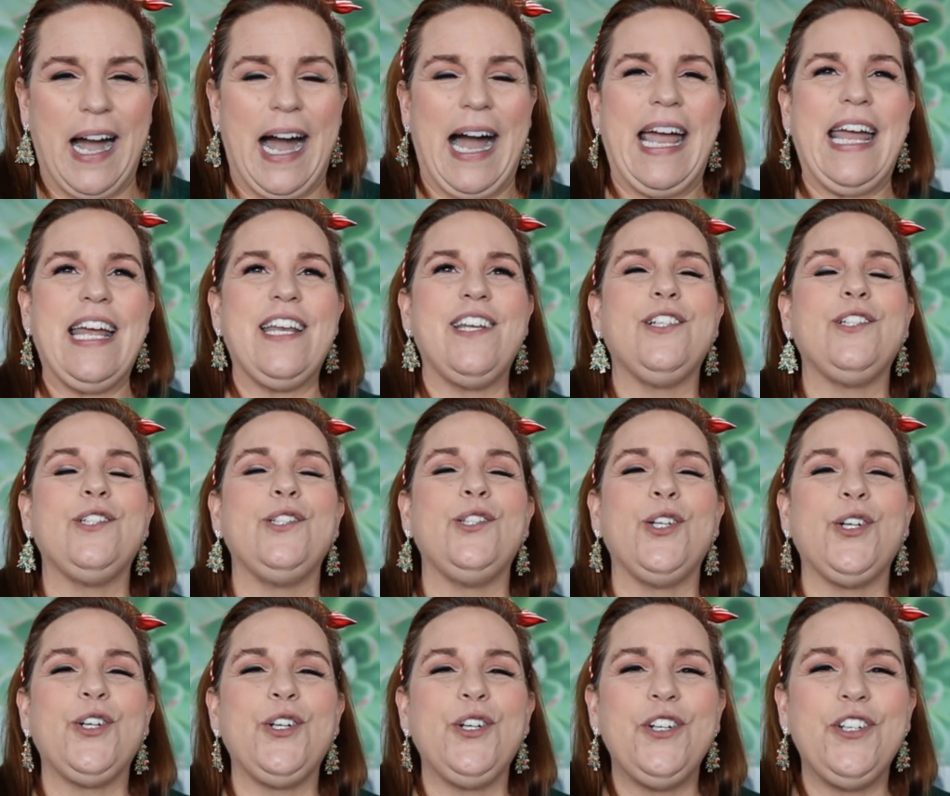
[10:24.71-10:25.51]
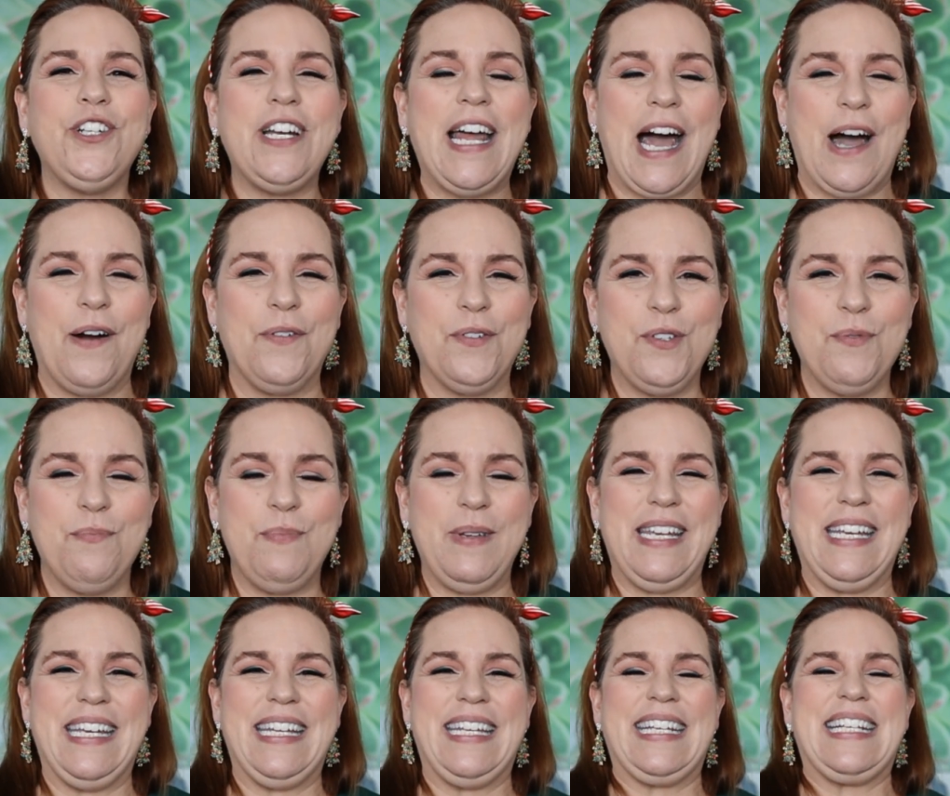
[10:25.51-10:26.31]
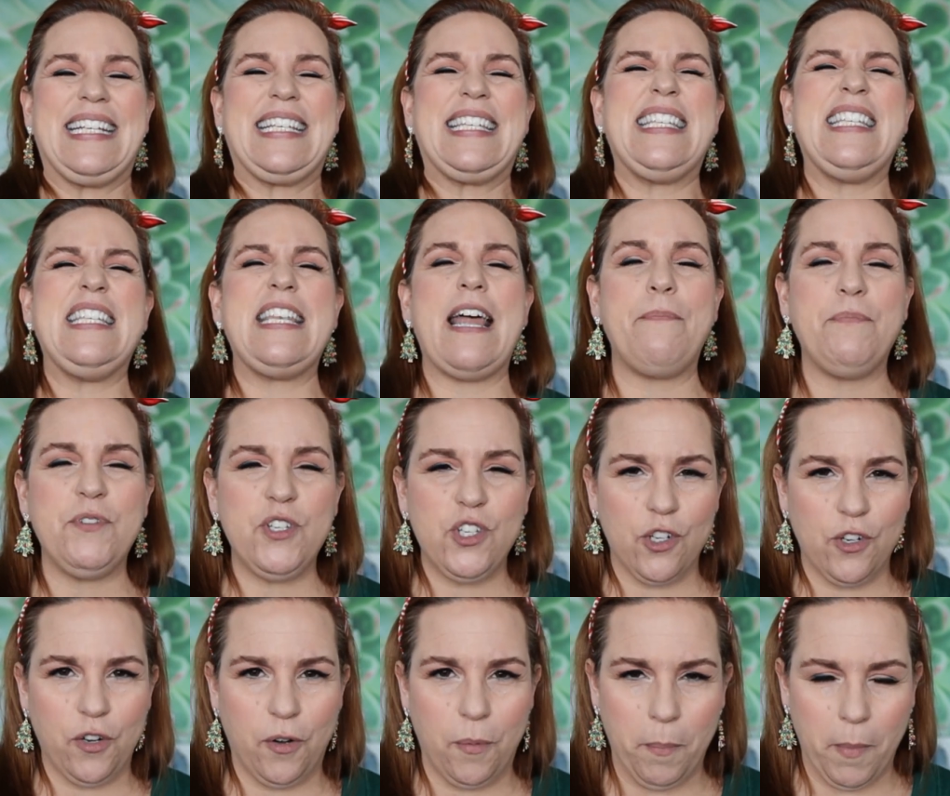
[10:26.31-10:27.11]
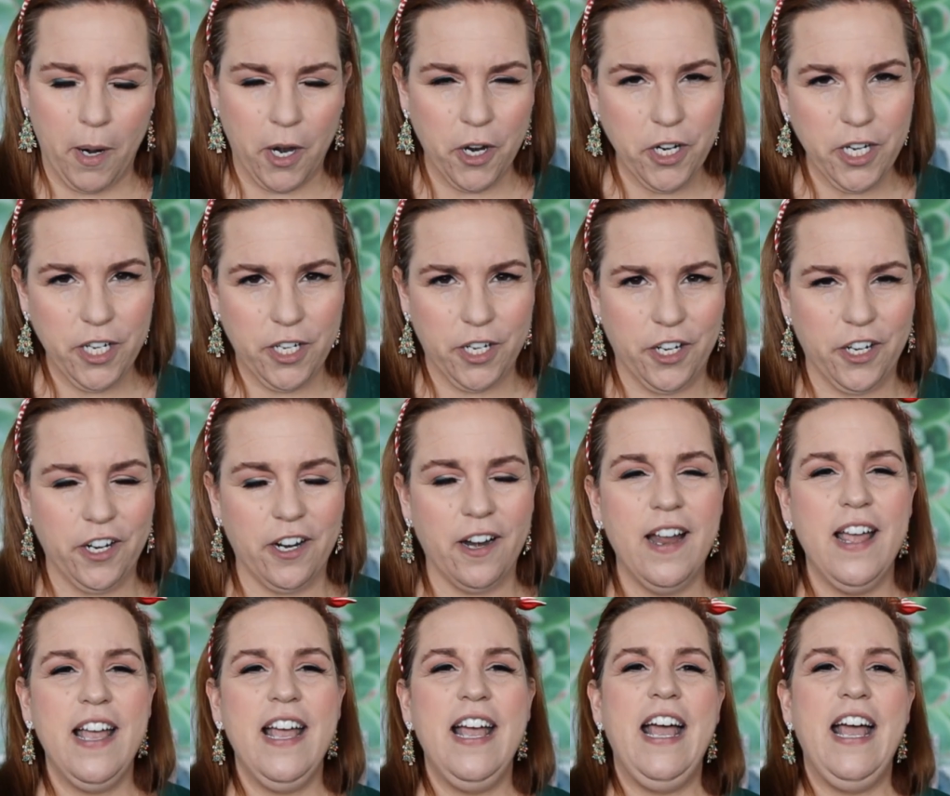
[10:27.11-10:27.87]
I had to learn how to be an exceptional marketer.